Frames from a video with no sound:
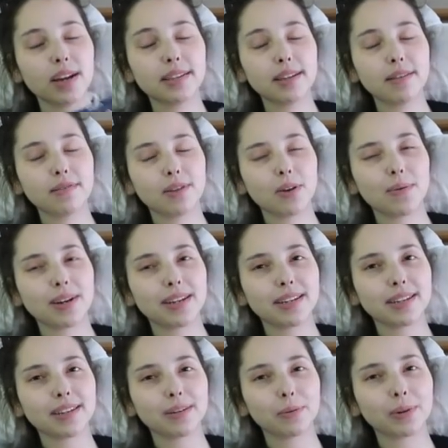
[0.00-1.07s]
You guys have no
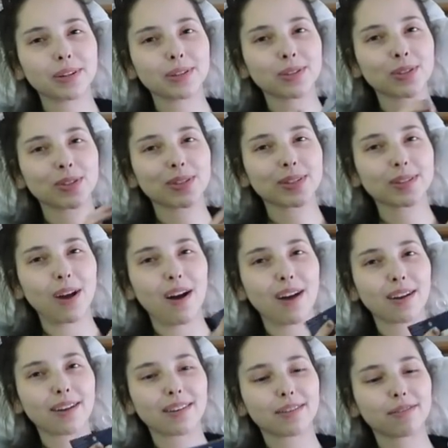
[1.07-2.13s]
idea what a
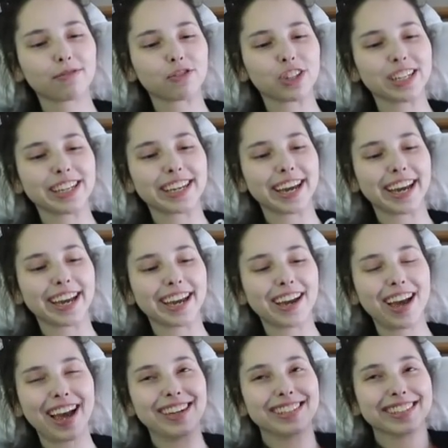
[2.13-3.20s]
sock freak I am.
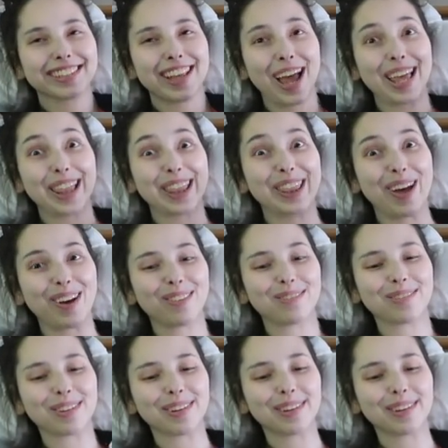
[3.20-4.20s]
I just, I love.